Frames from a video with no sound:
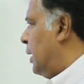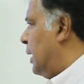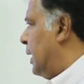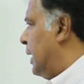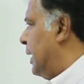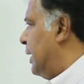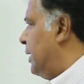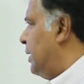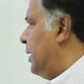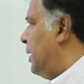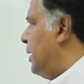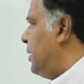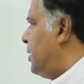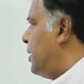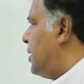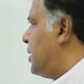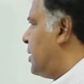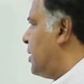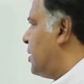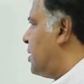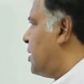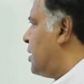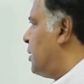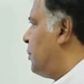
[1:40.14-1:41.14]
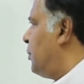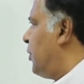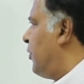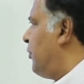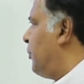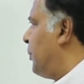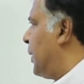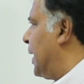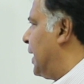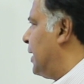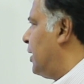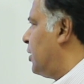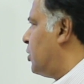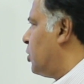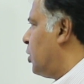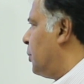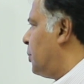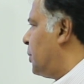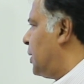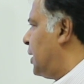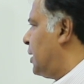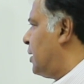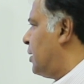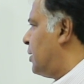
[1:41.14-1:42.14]
In this system of pilot
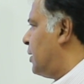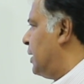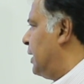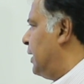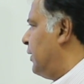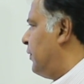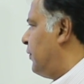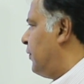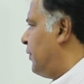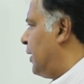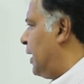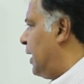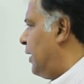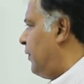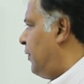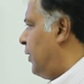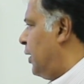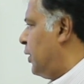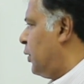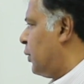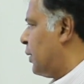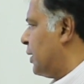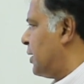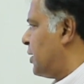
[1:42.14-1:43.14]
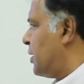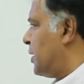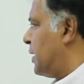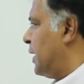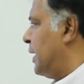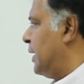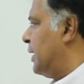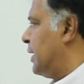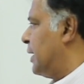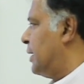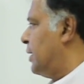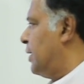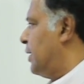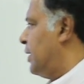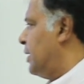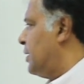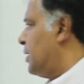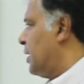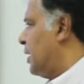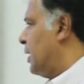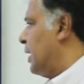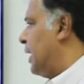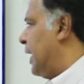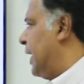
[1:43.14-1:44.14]
operated relief valve, you can see that there is
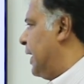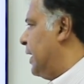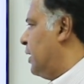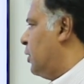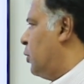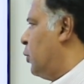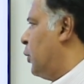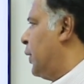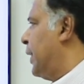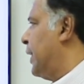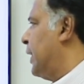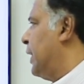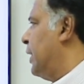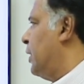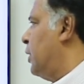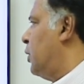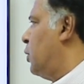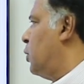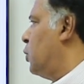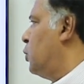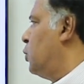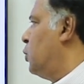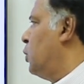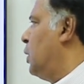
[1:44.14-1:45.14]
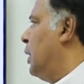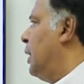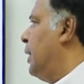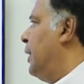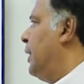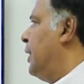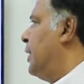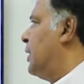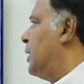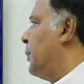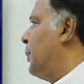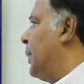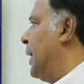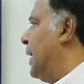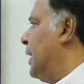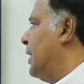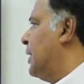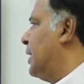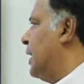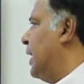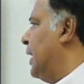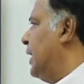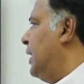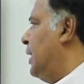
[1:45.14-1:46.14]
a line going into the
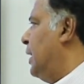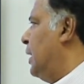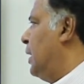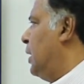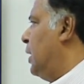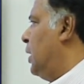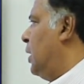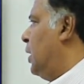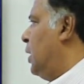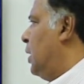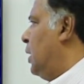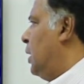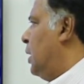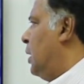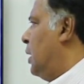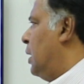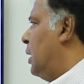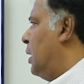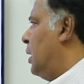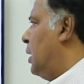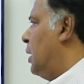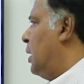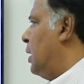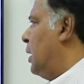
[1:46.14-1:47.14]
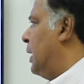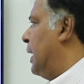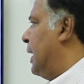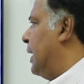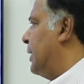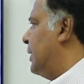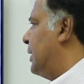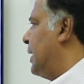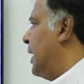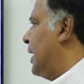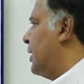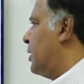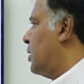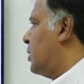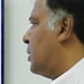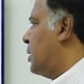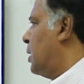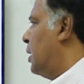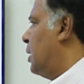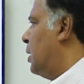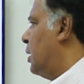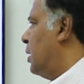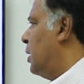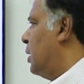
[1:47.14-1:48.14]
pilot line, and
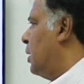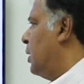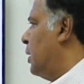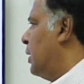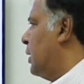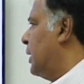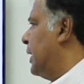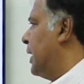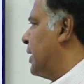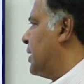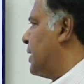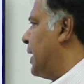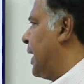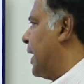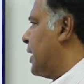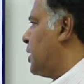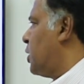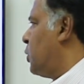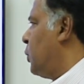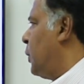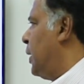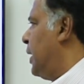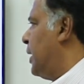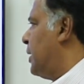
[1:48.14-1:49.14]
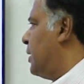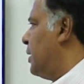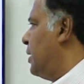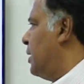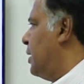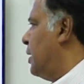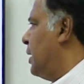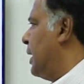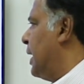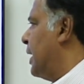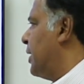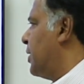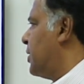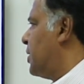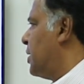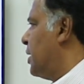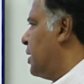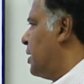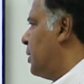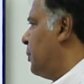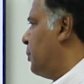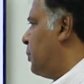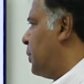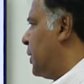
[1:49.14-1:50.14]
that gets actuated at a
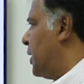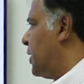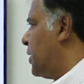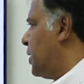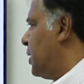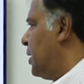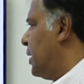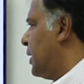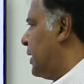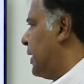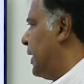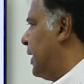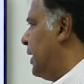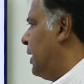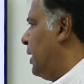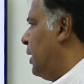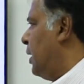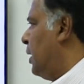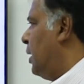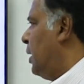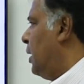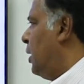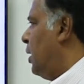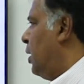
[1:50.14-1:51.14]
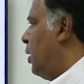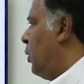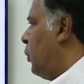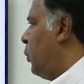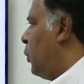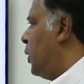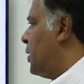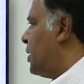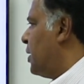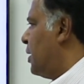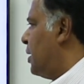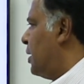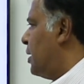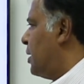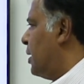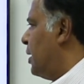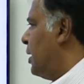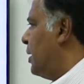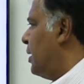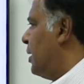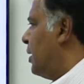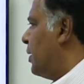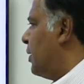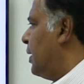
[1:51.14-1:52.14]
certain pressure again, which in
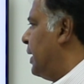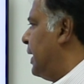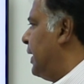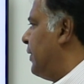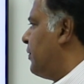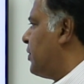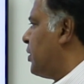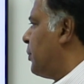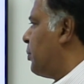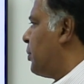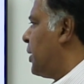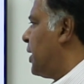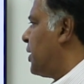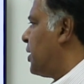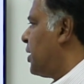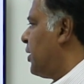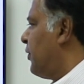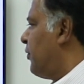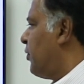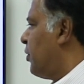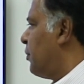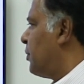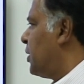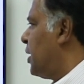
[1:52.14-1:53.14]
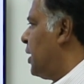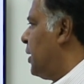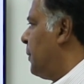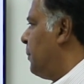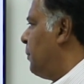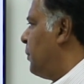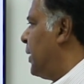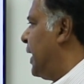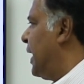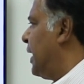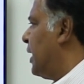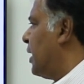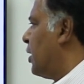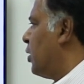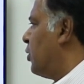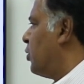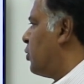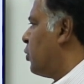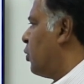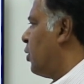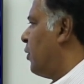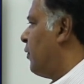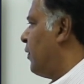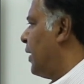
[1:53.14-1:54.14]
turn relieves the pressure from the main
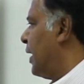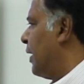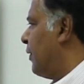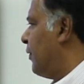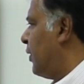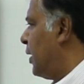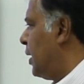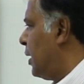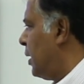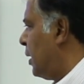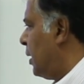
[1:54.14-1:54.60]
control valve,